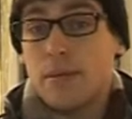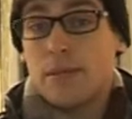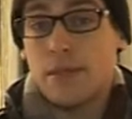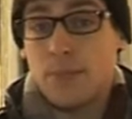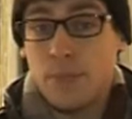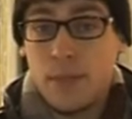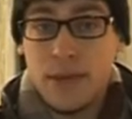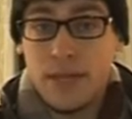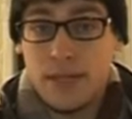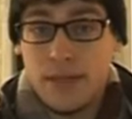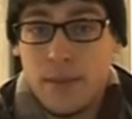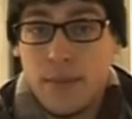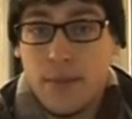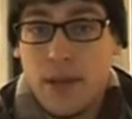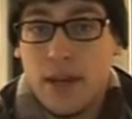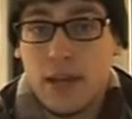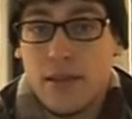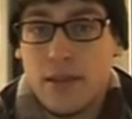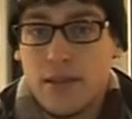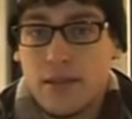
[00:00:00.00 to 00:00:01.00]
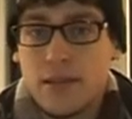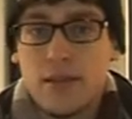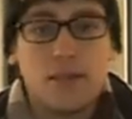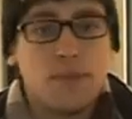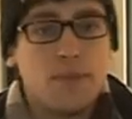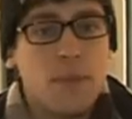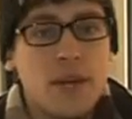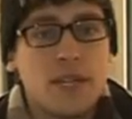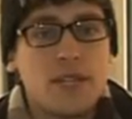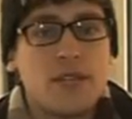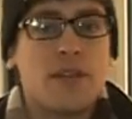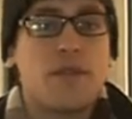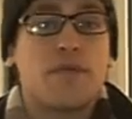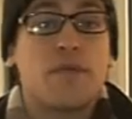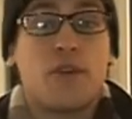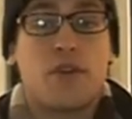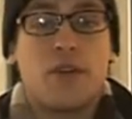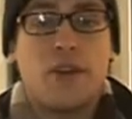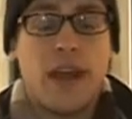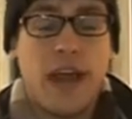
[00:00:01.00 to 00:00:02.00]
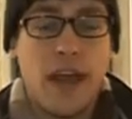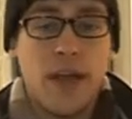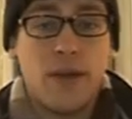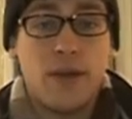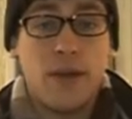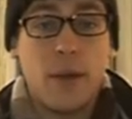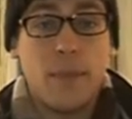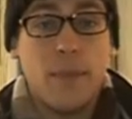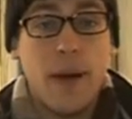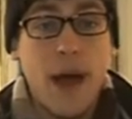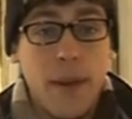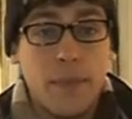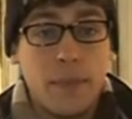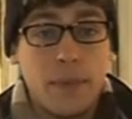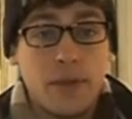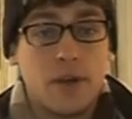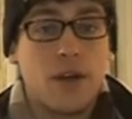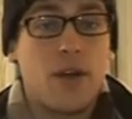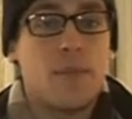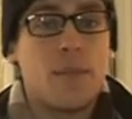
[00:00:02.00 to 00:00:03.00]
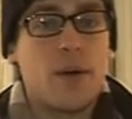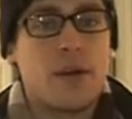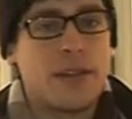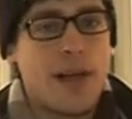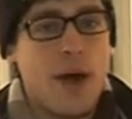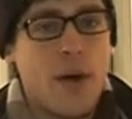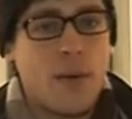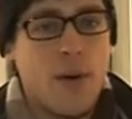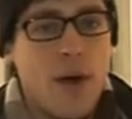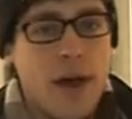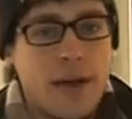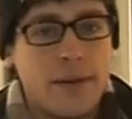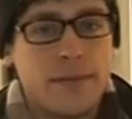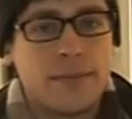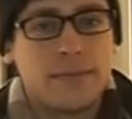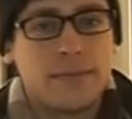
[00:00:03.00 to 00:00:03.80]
speak some English, especially if you're in an area popular among Laowai.